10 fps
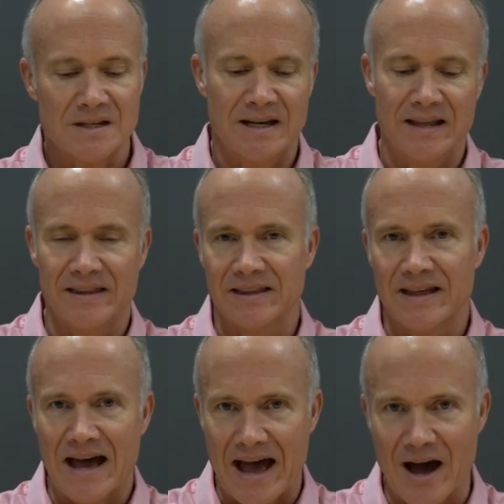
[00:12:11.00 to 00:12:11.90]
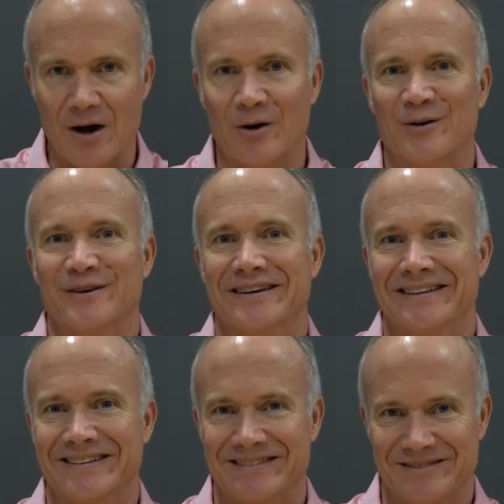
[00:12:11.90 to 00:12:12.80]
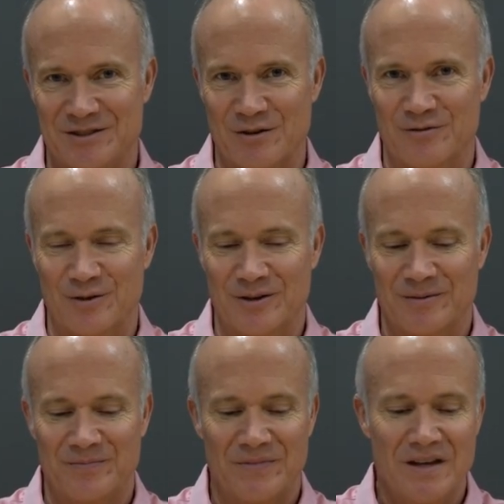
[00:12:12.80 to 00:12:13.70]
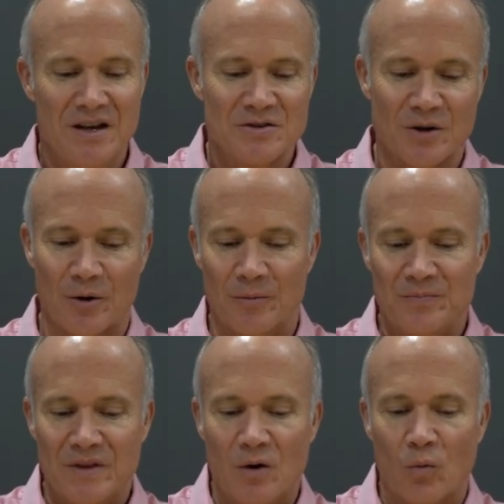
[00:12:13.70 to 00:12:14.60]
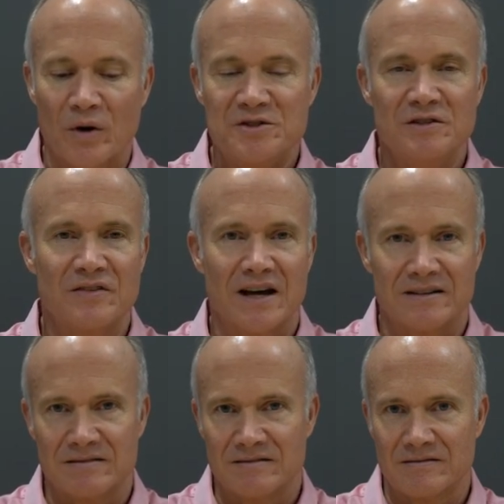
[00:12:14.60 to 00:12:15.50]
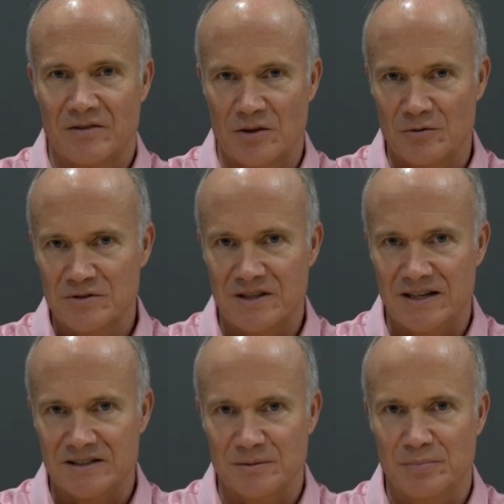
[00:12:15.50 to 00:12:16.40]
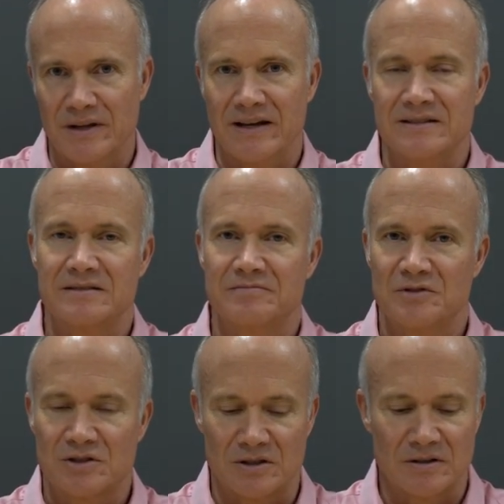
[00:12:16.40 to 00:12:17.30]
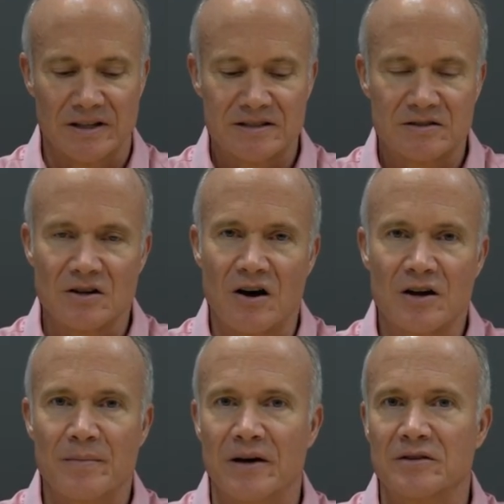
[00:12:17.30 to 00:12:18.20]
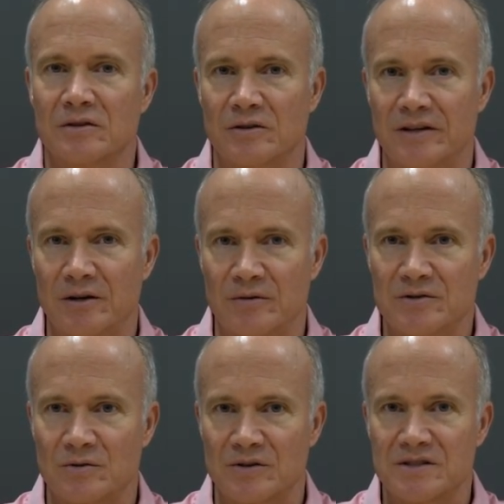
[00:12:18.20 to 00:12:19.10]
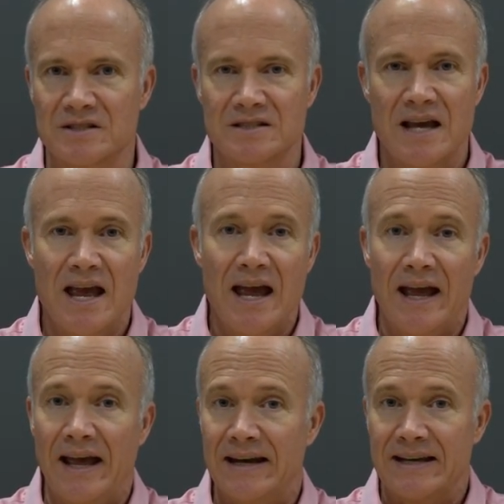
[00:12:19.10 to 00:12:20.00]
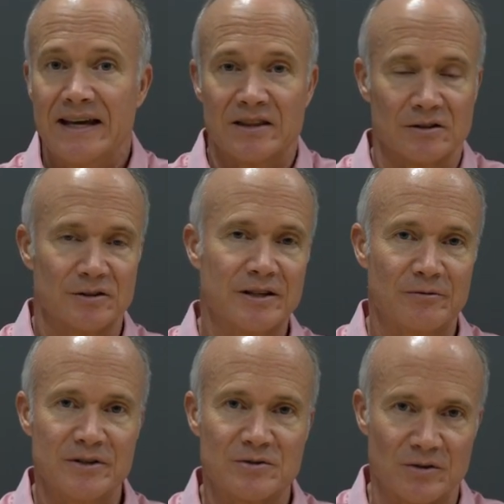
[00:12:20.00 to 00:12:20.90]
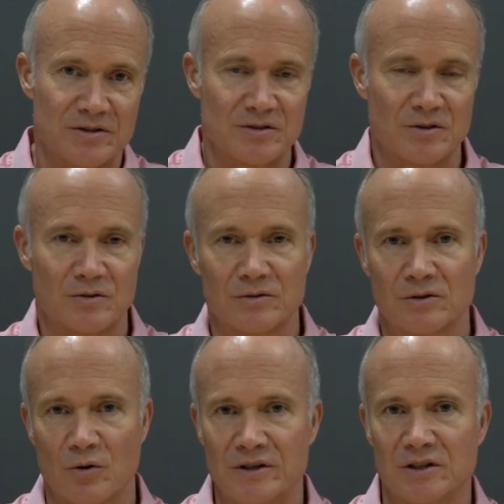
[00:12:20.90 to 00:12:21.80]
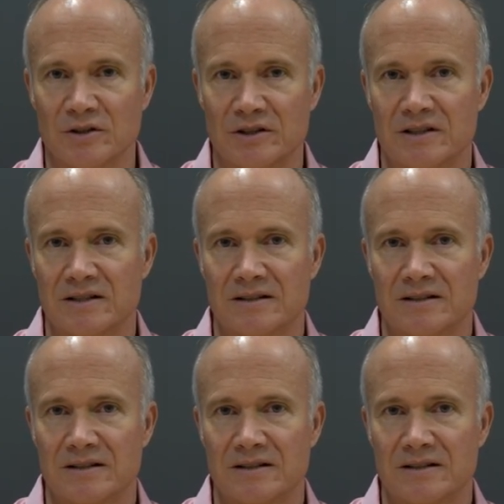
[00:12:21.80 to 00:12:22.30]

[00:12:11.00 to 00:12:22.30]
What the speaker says: And then the how and so forth. So once you've gotten those things in place, sure, let's talk about their learning resources. And again, the learning resources are going to look